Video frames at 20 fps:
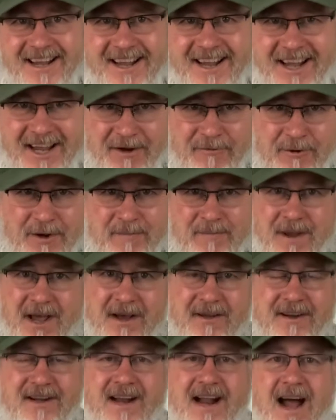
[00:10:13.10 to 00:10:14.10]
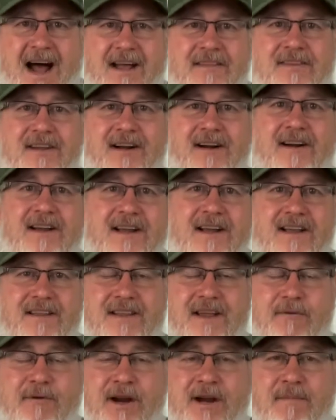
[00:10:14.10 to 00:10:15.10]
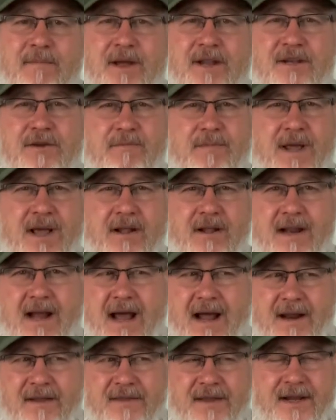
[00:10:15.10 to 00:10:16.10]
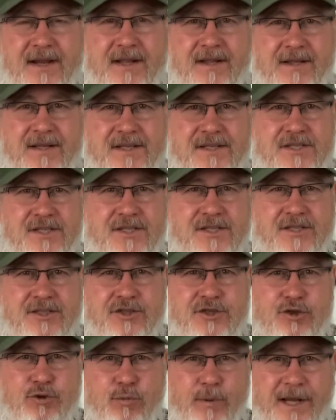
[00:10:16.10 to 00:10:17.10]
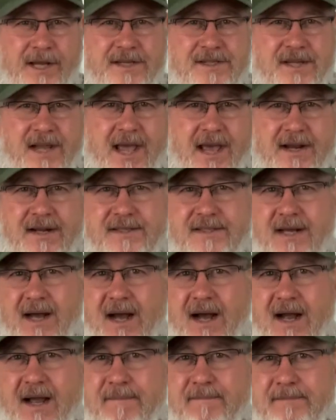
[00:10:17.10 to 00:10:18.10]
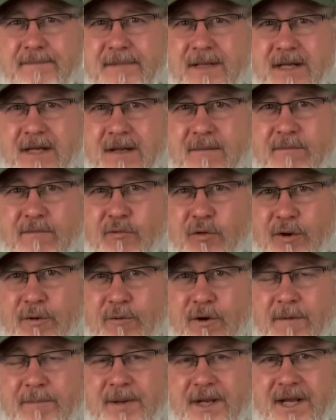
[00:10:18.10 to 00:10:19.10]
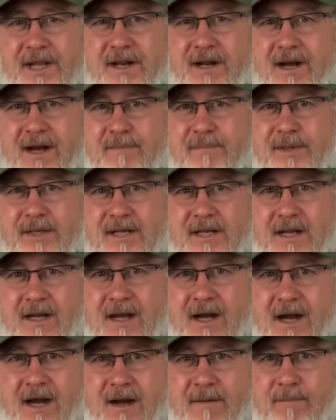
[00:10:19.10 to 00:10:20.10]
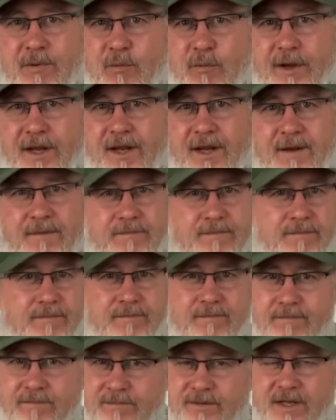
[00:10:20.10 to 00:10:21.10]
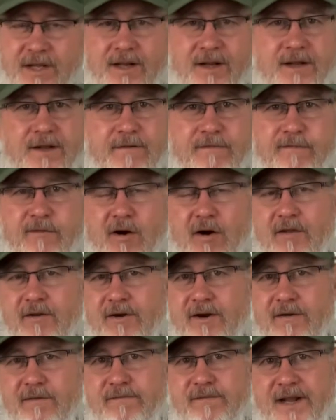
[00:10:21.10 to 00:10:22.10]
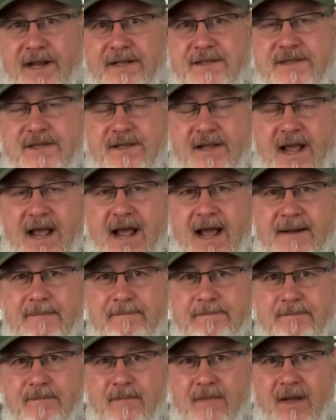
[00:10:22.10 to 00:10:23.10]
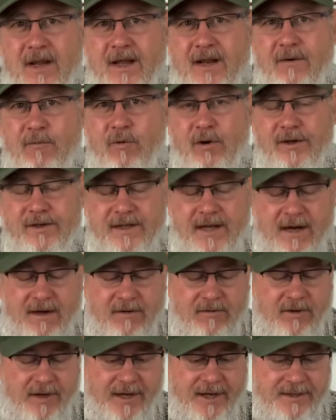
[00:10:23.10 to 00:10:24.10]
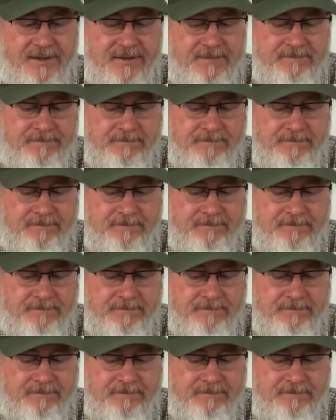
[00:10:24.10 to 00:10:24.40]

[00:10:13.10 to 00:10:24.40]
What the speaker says: and we mailed it out there. They recommend you mail it out, I think, at least 2 weeks ahead of time before you want to pick it up, but we did it farther in advance than that, and it worked out great.